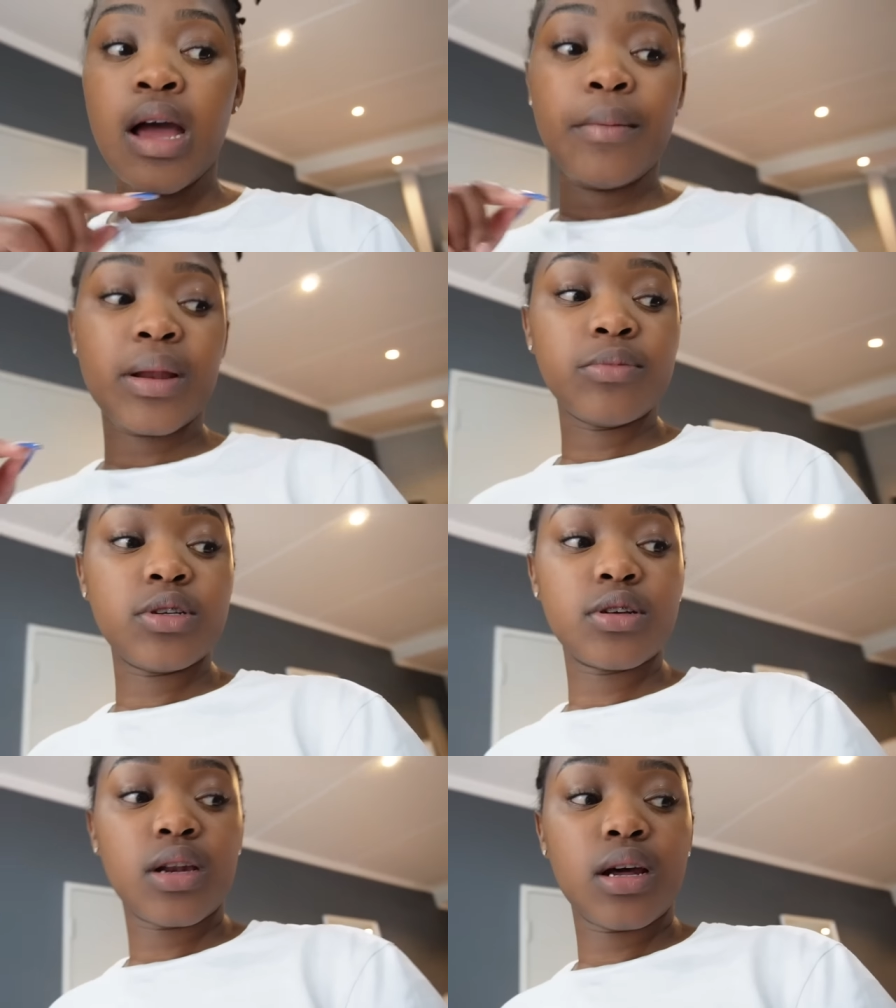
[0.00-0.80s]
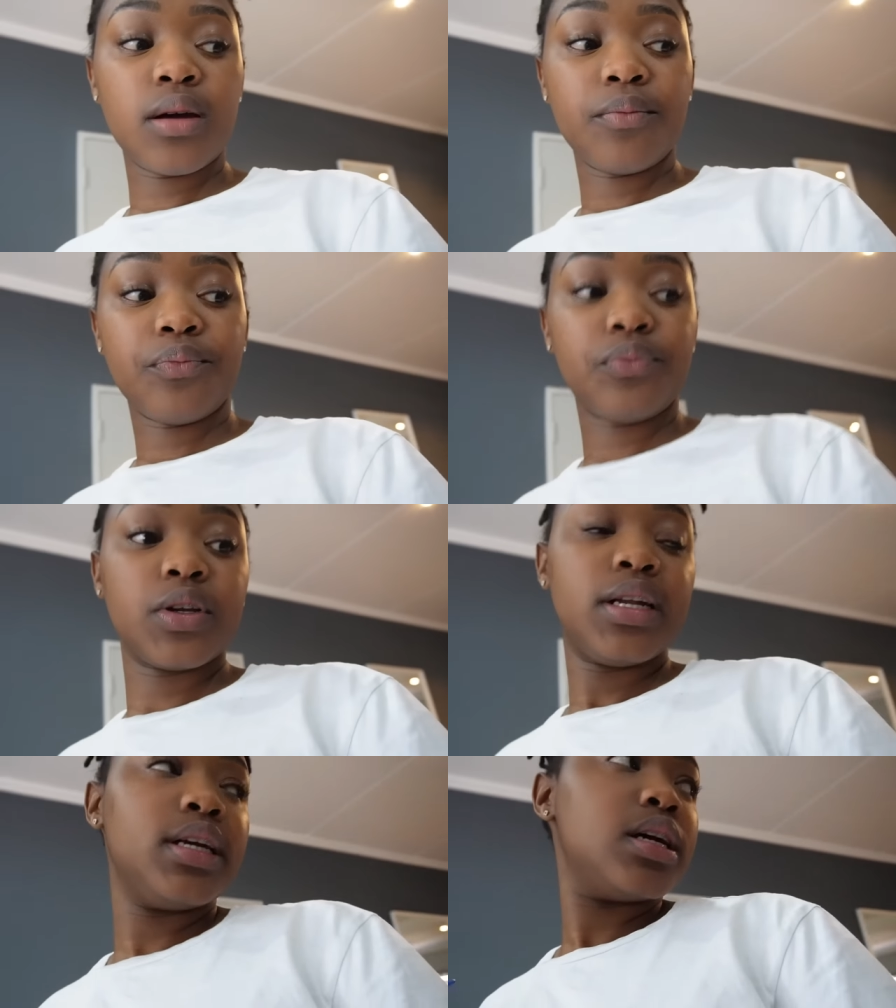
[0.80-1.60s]
And I'm just gonna
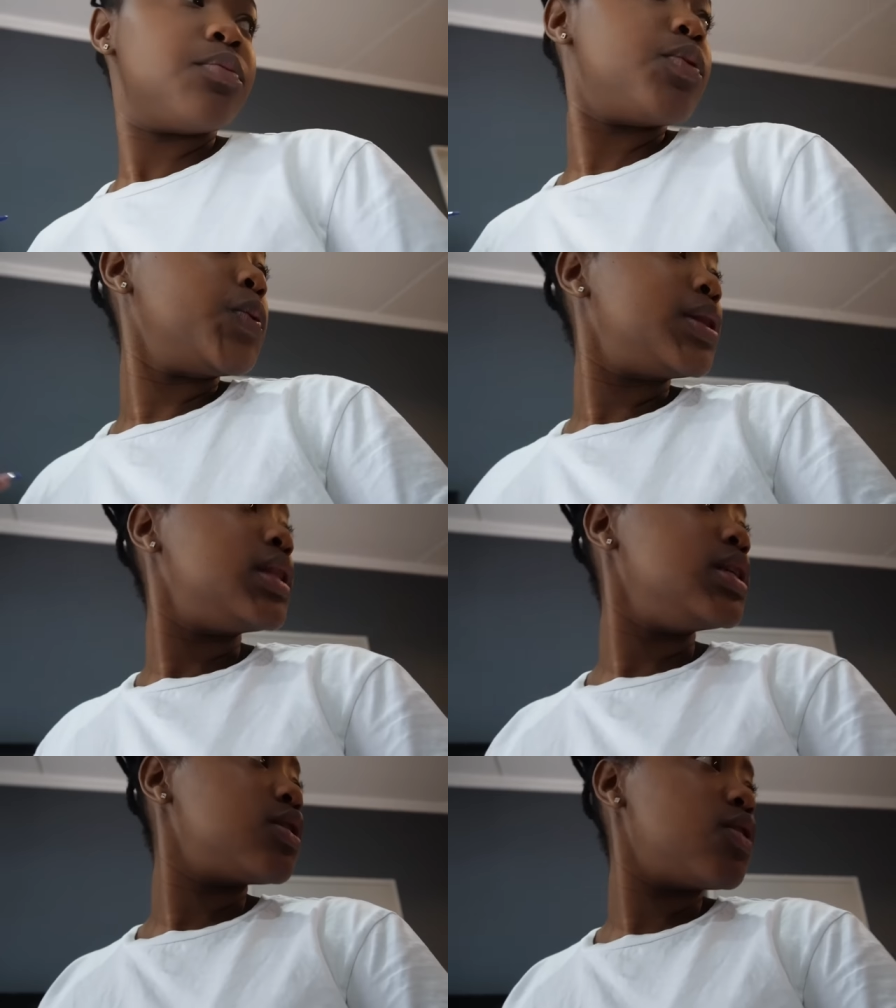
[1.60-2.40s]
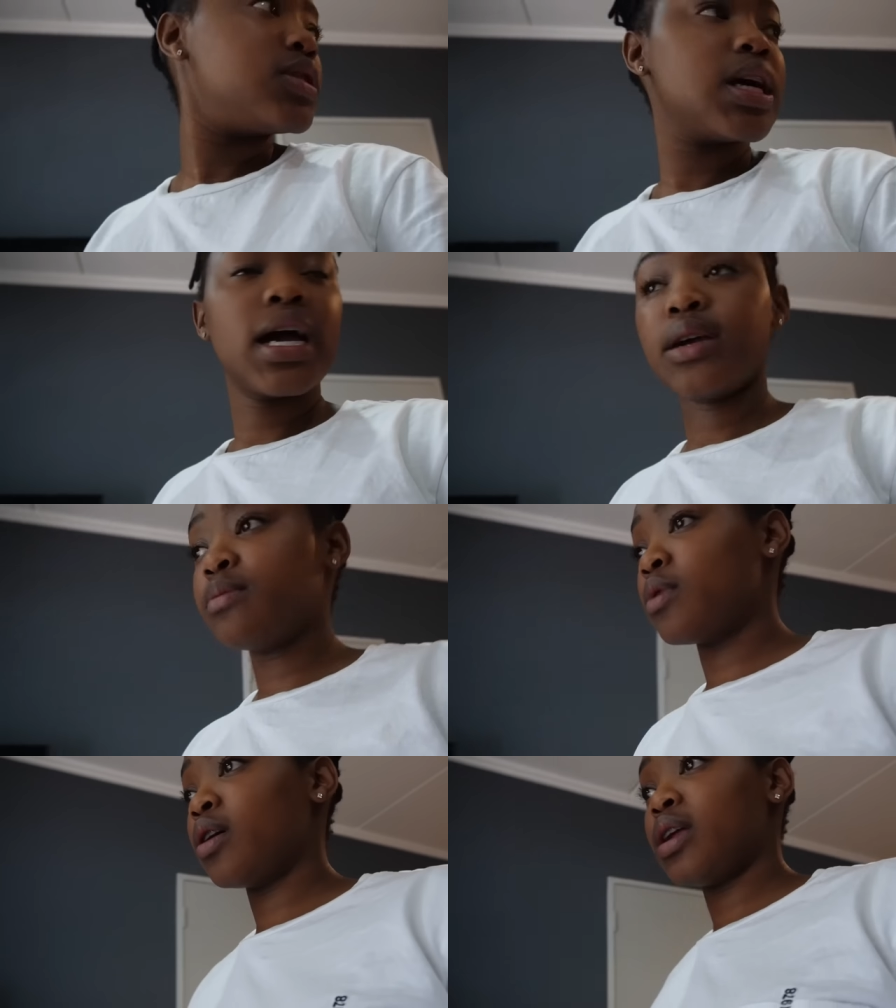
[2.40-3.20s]
clean up with these clothes.
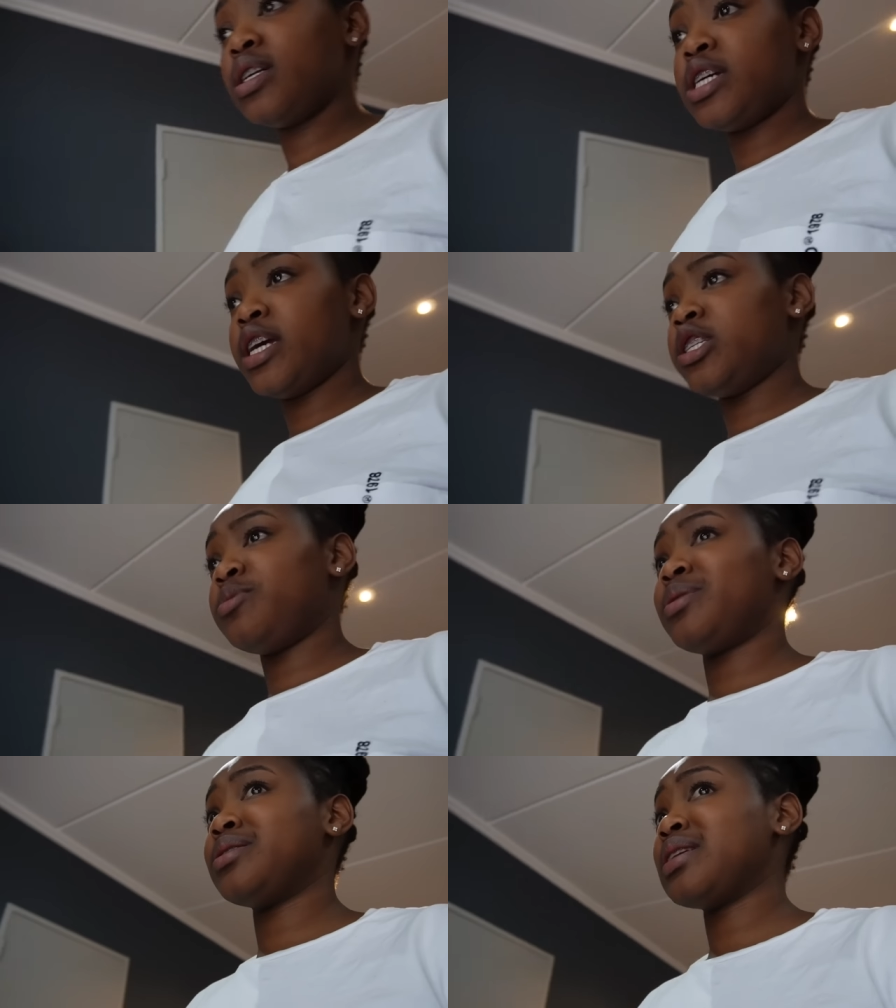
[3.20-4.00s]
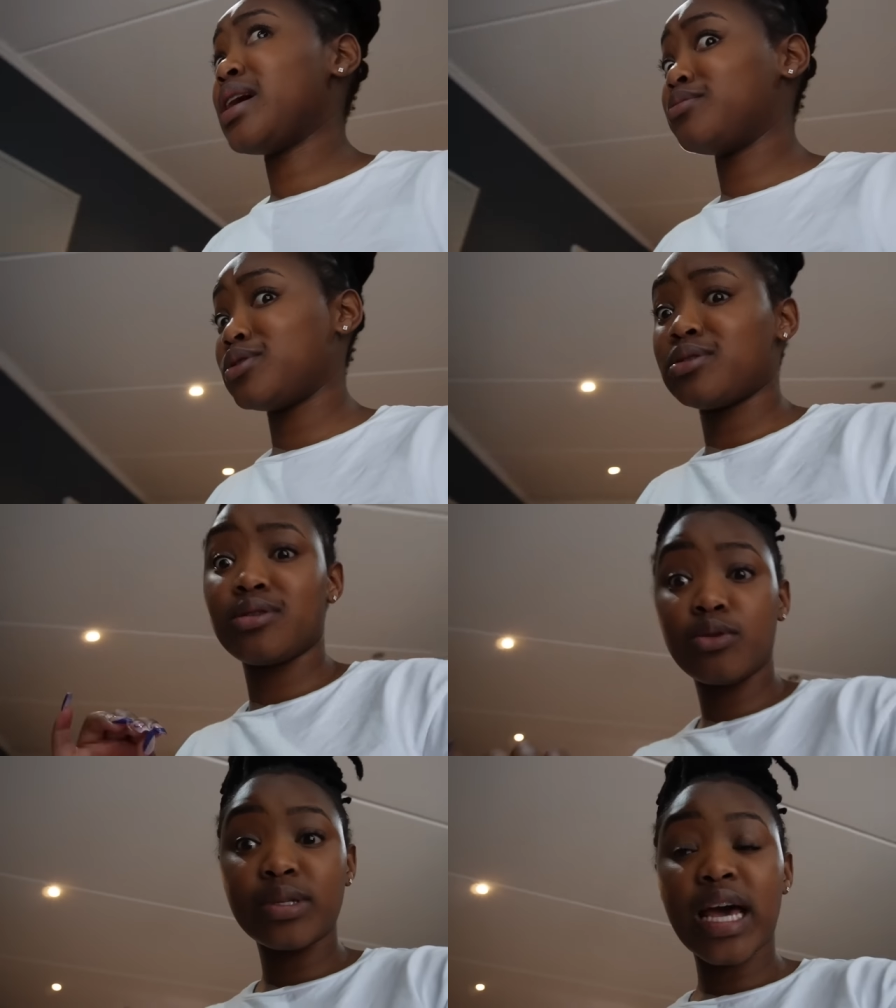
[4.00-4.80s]
I'm not gonna change because I'm
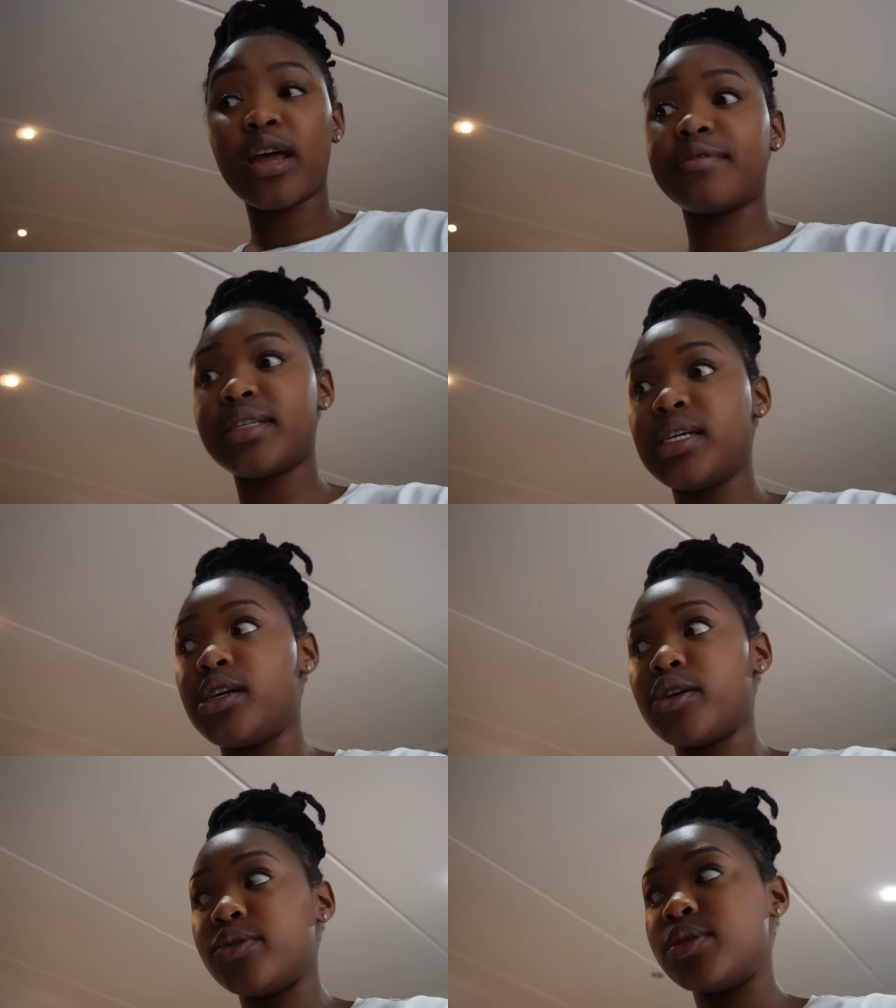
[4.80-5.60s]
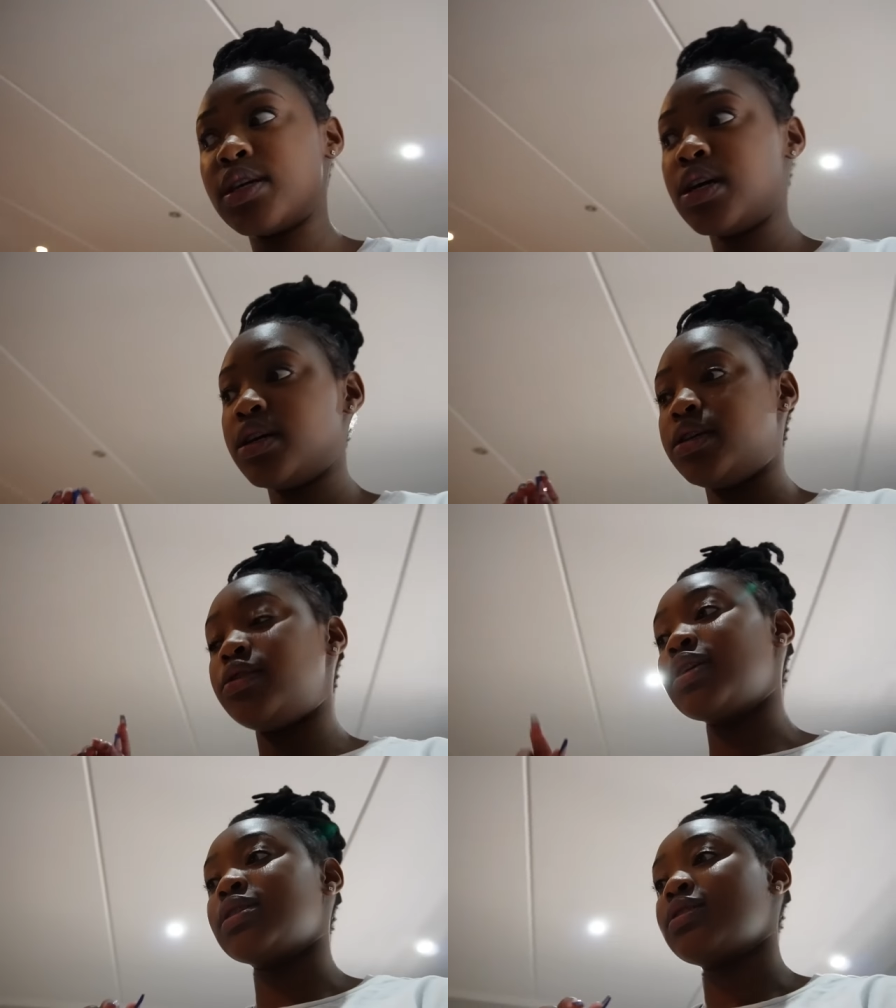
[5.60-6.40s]
so tired of seeing clothes.
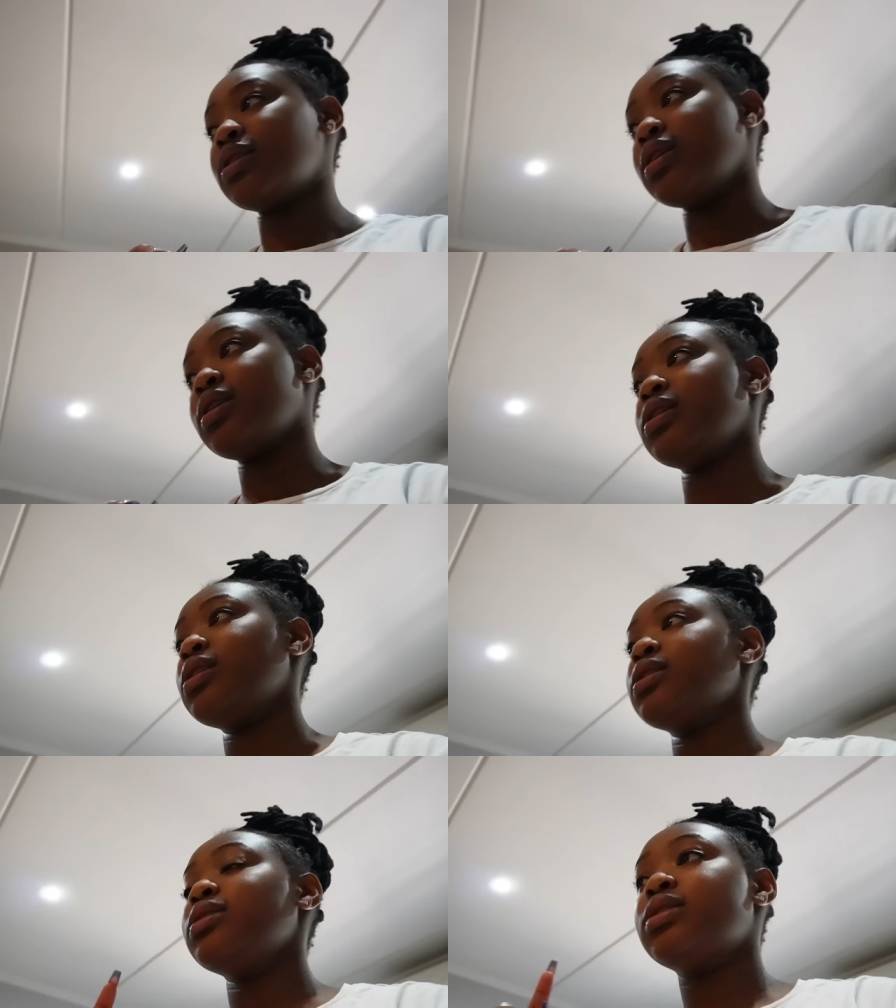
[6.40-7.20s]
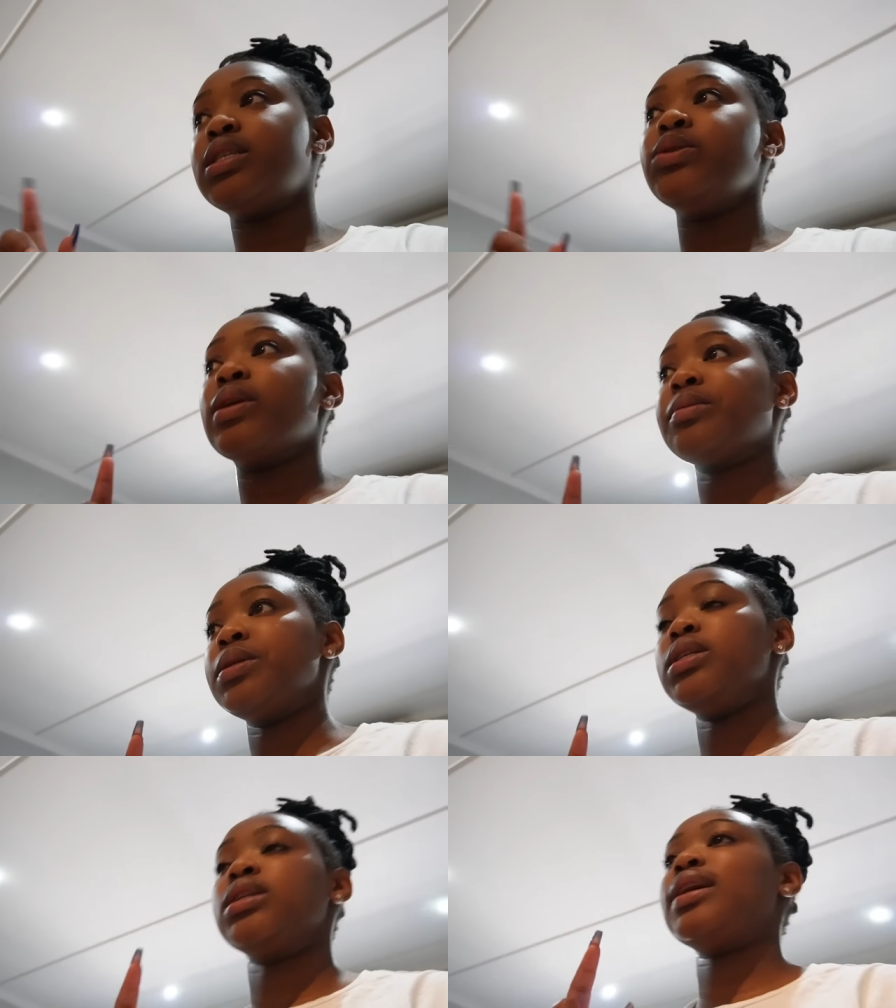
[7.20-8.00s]
You guys are gonna see what I
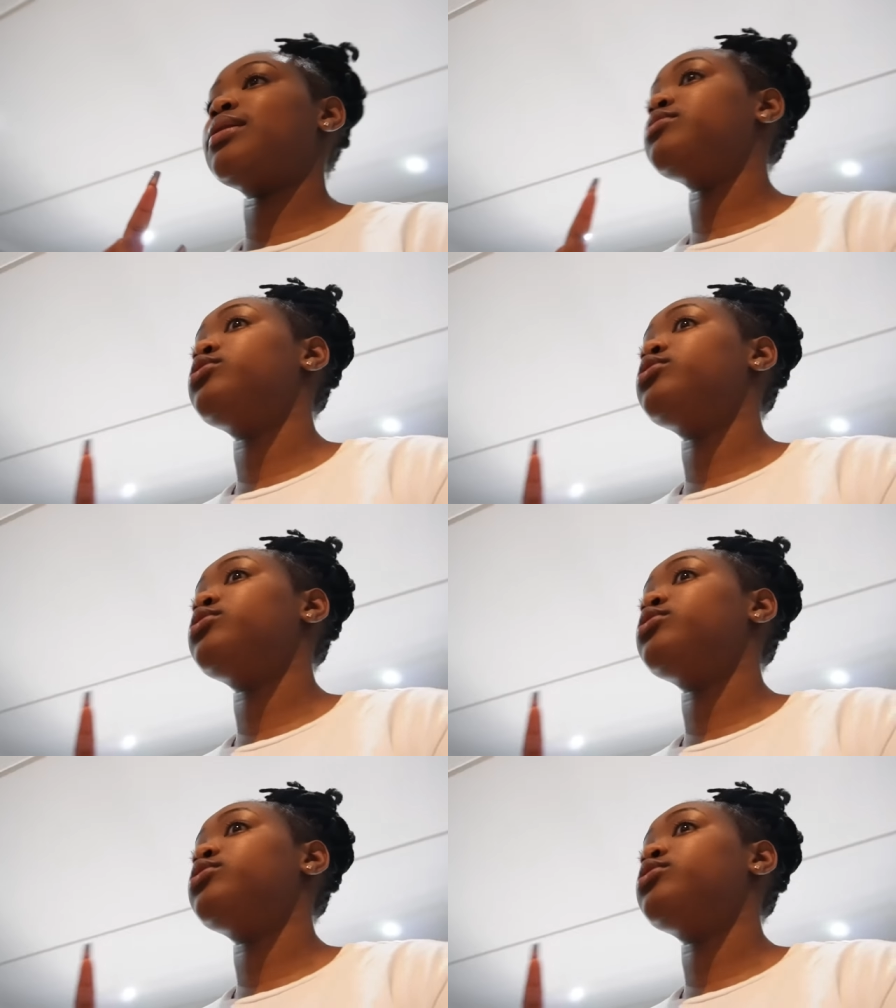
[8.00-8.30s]
mean. Like I'm